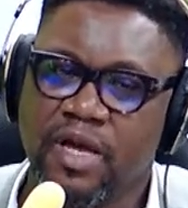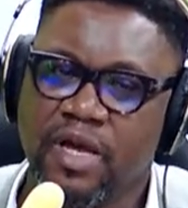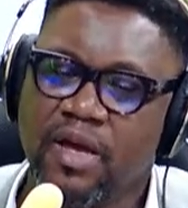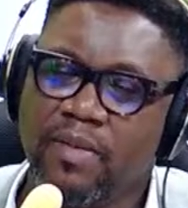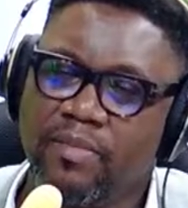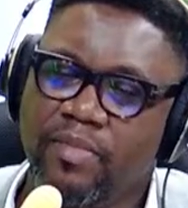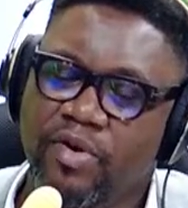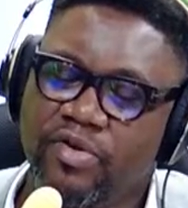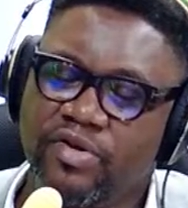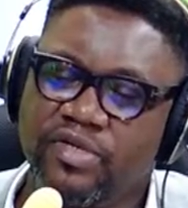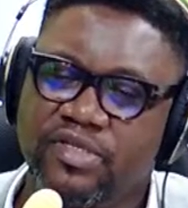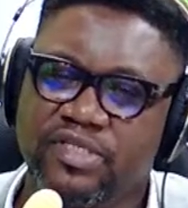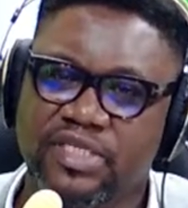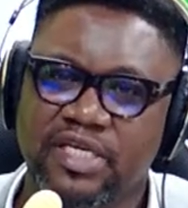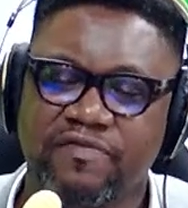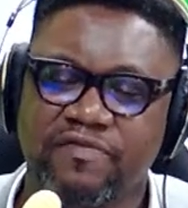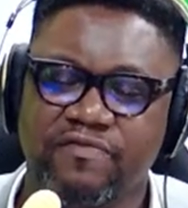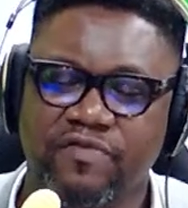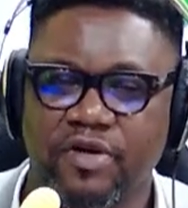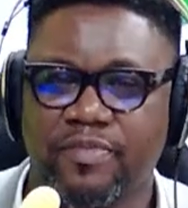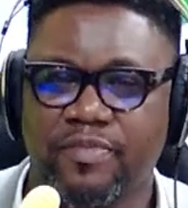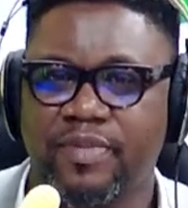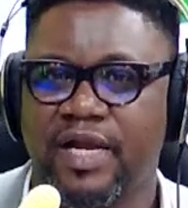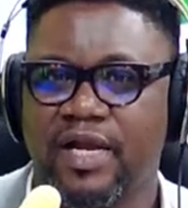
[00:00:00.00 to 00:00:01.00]
But you see, for
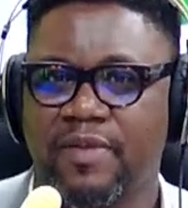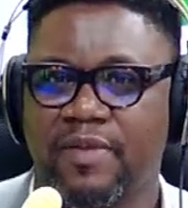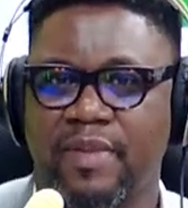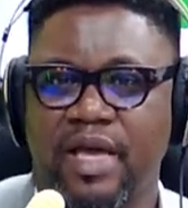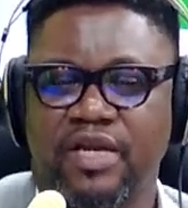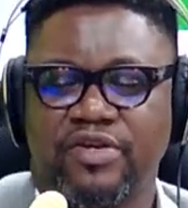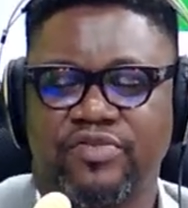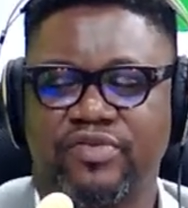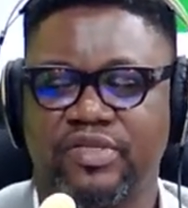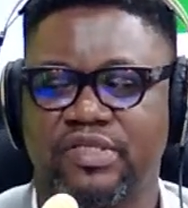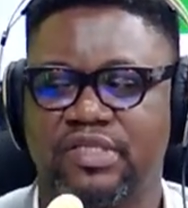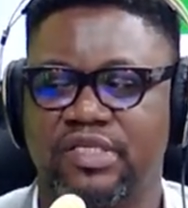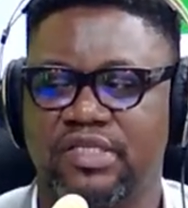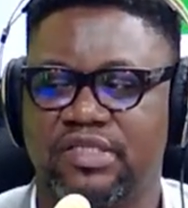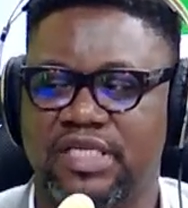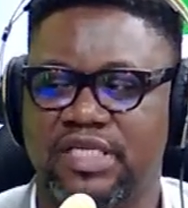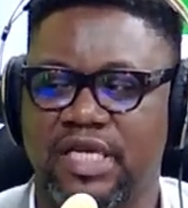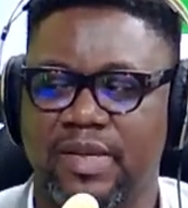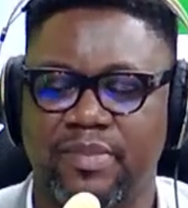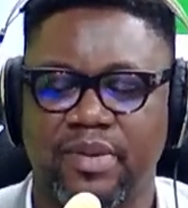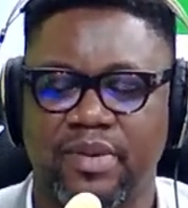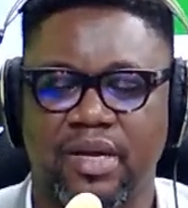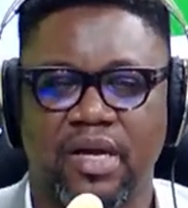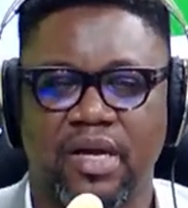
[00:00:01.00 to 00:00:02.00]
the parliamentary system,